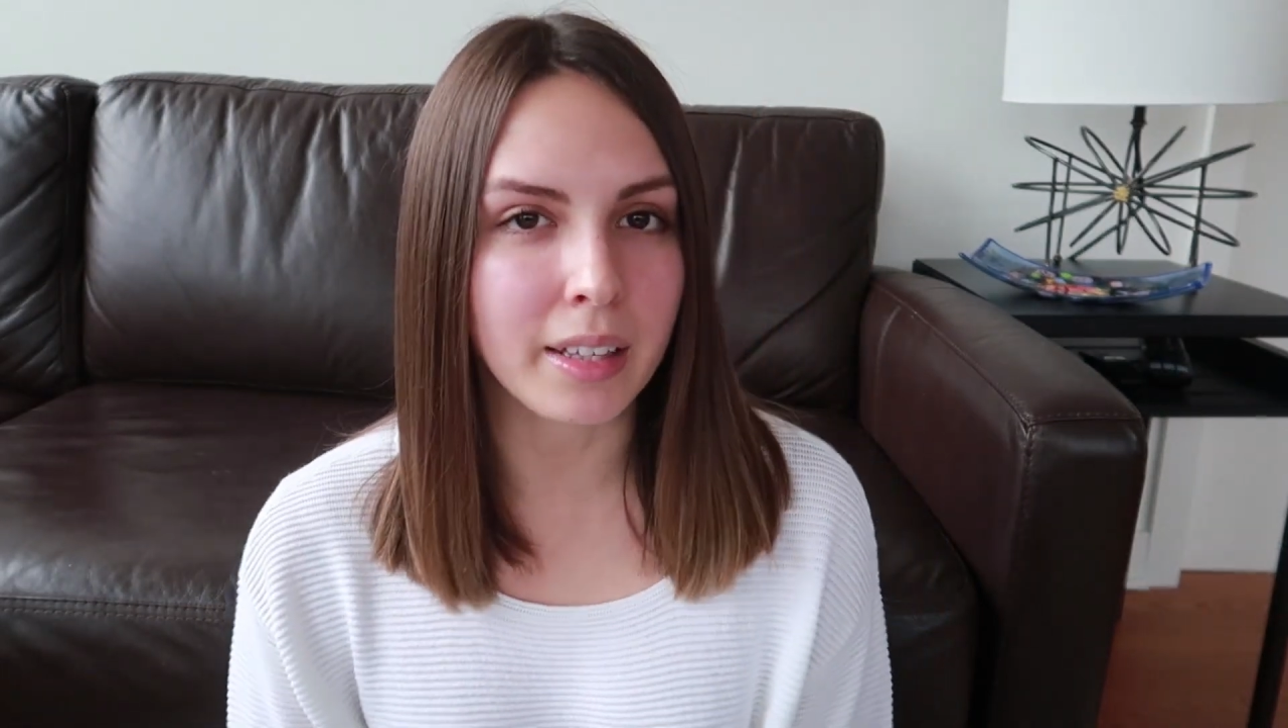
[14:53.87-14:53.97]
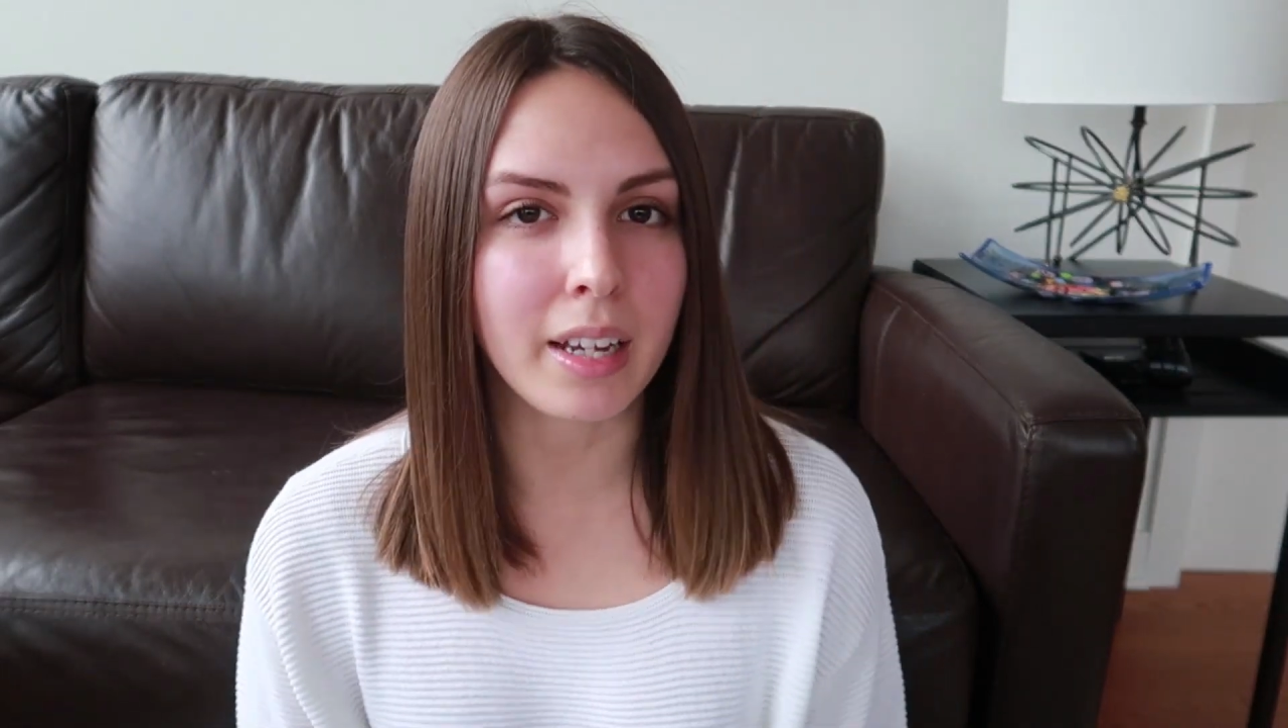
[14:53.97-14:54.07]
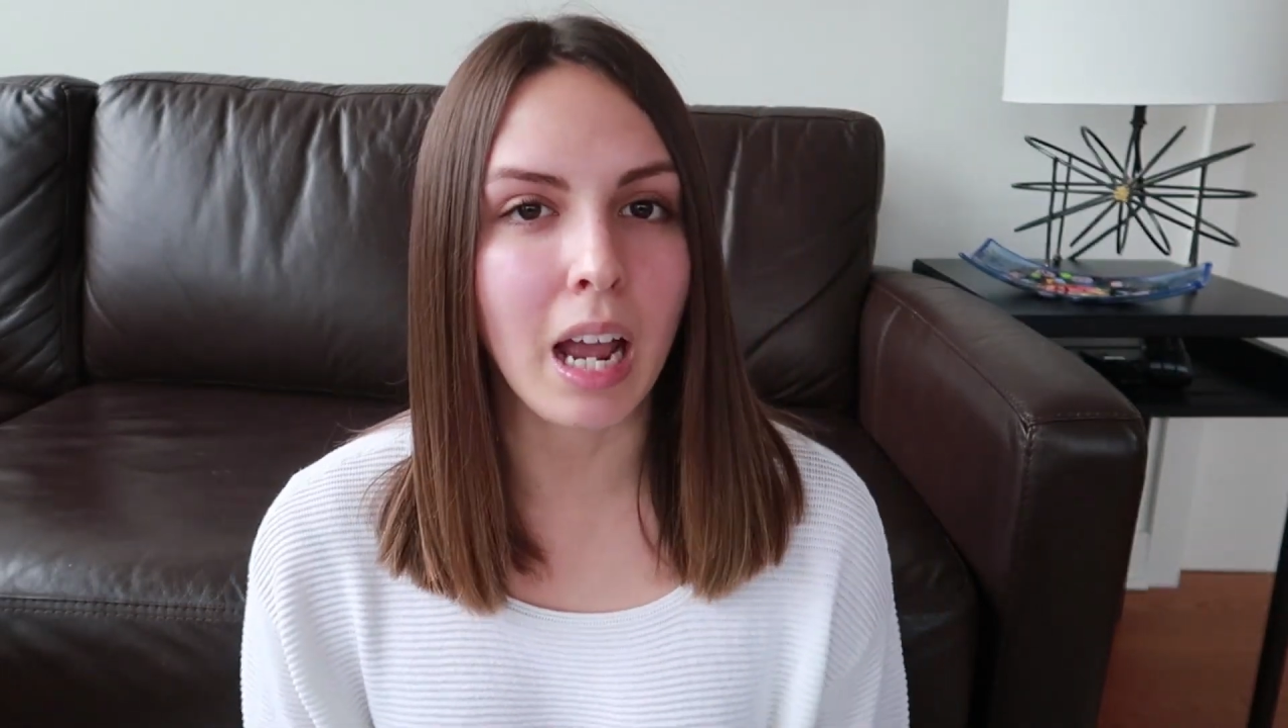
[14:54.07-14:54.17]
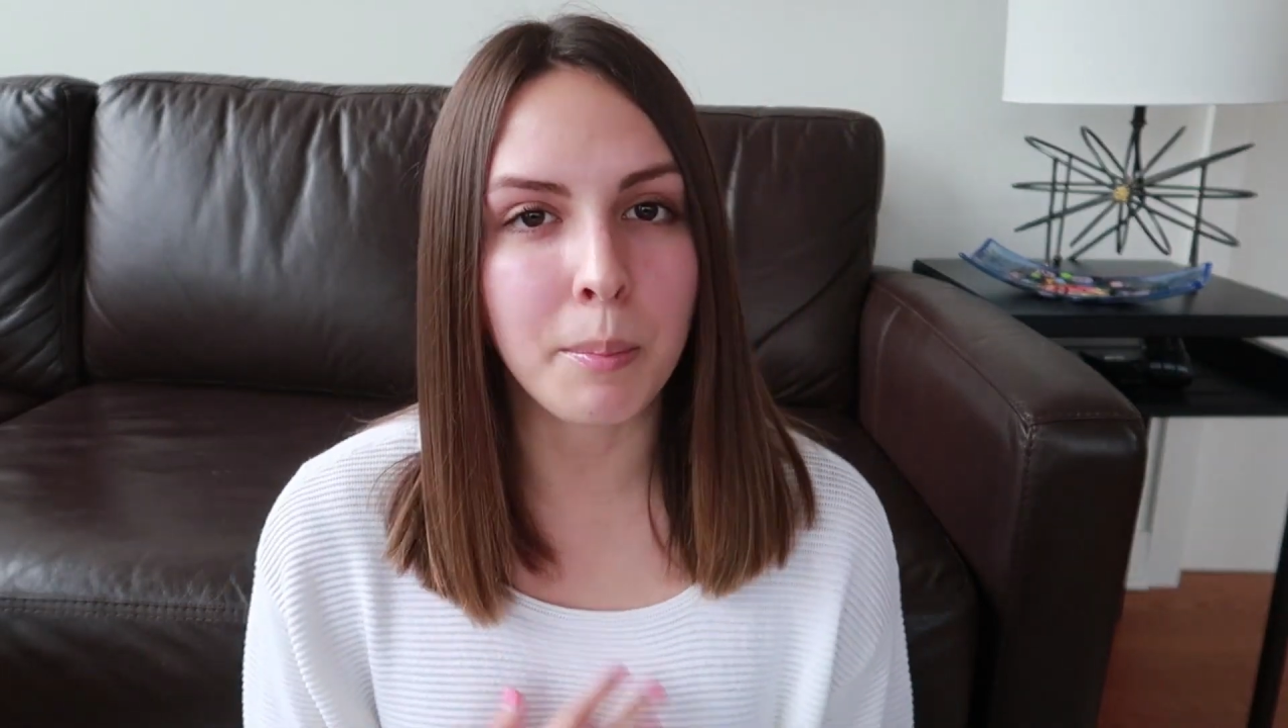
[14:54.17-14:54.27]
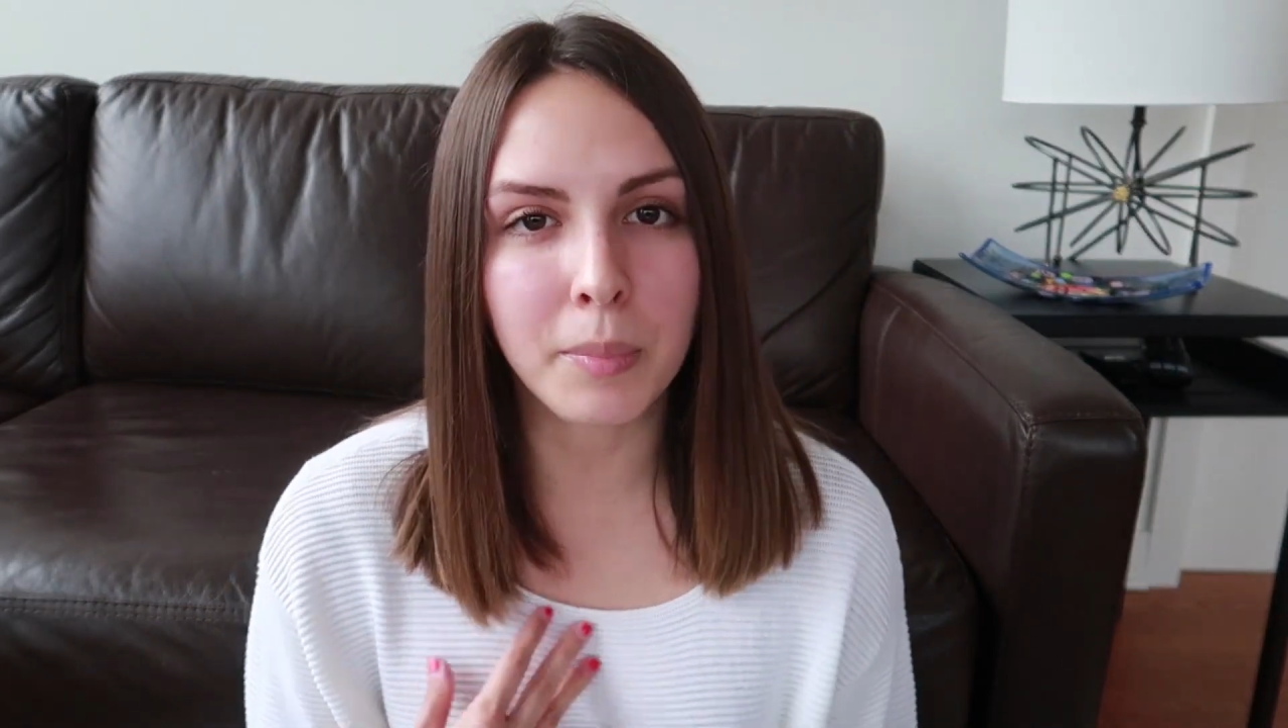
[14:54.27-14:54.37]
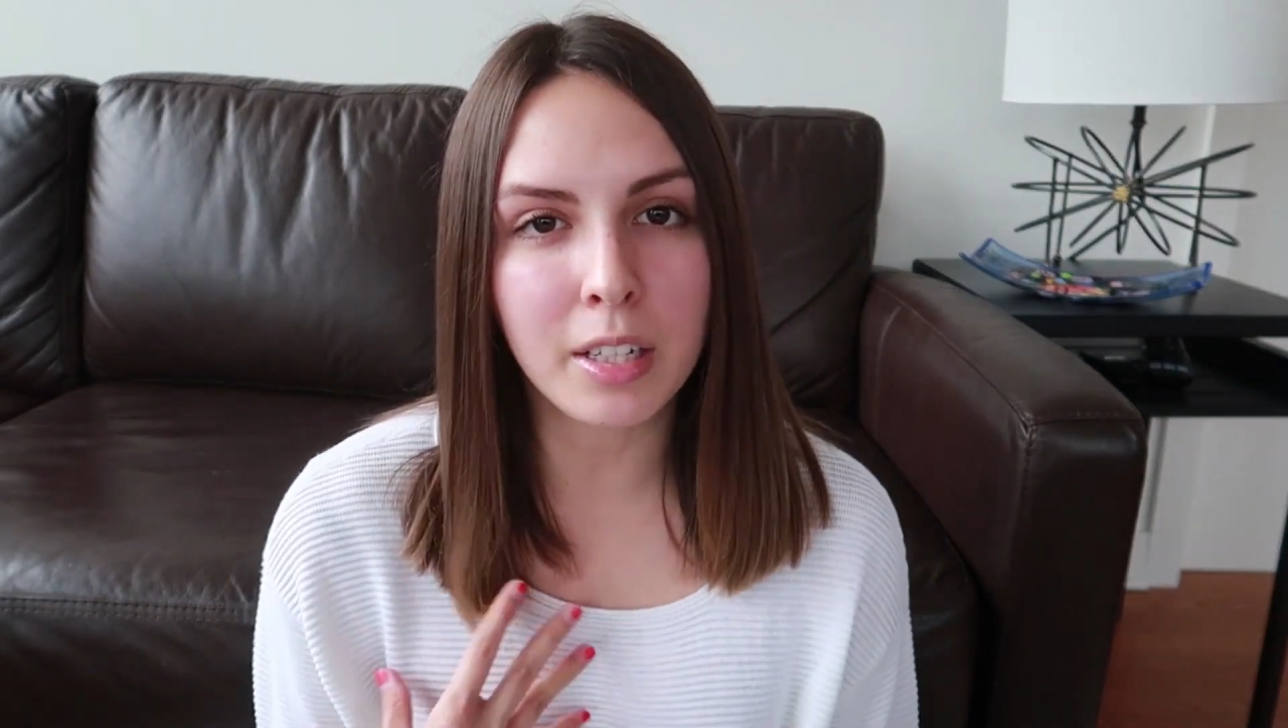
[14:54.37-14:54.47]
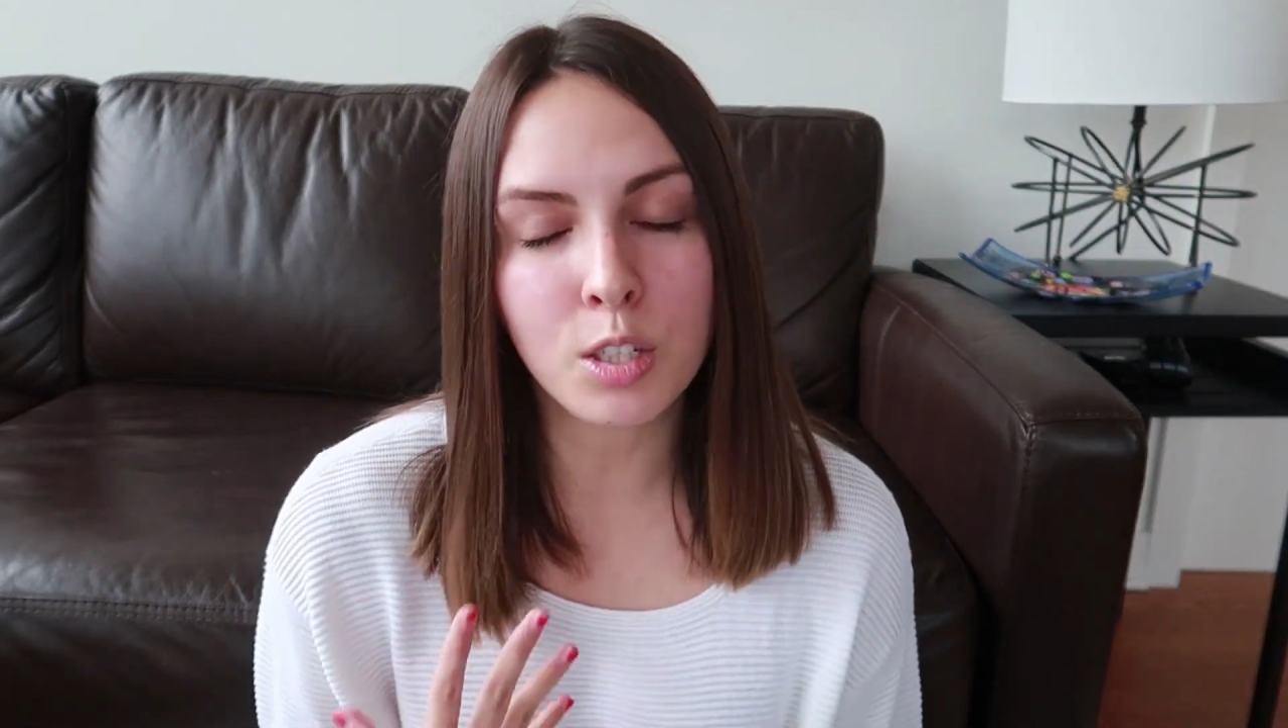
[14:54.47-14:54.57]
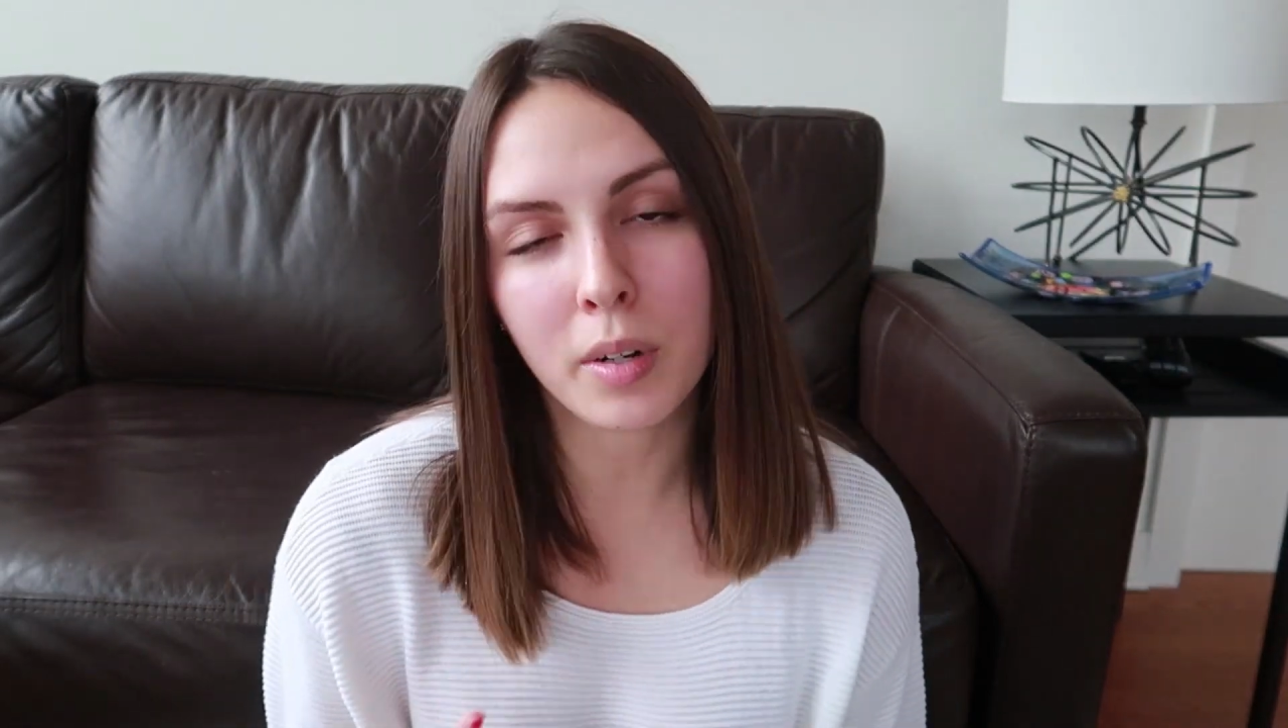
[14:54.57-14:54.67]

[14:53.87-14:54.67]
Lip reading: Like, I'm like a